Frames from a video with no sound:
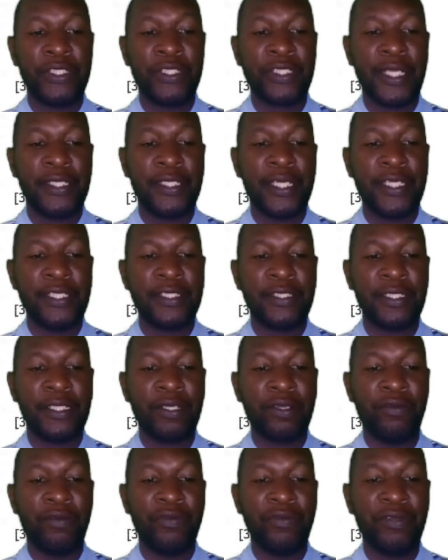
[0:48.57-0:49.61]
characteristic
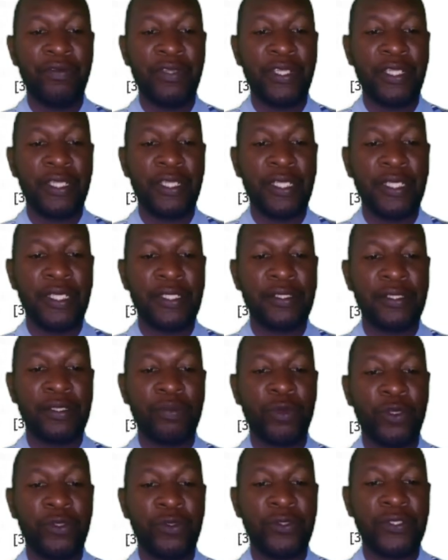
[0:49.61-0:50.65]
of living things
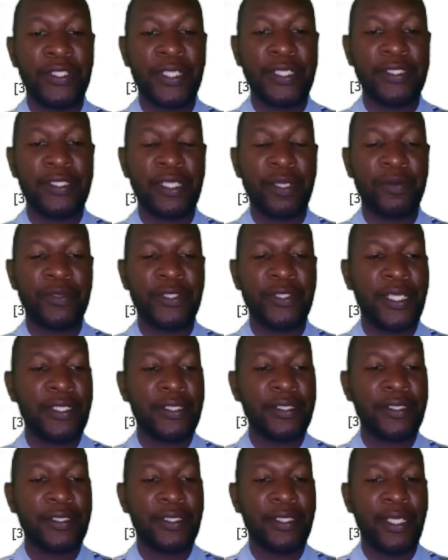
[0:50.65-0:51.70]
produces
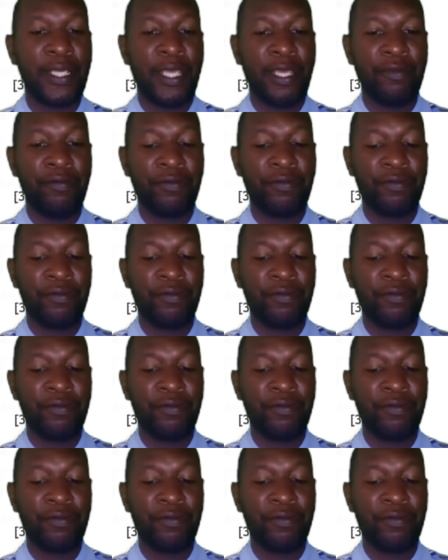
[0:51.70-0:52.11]
substance F?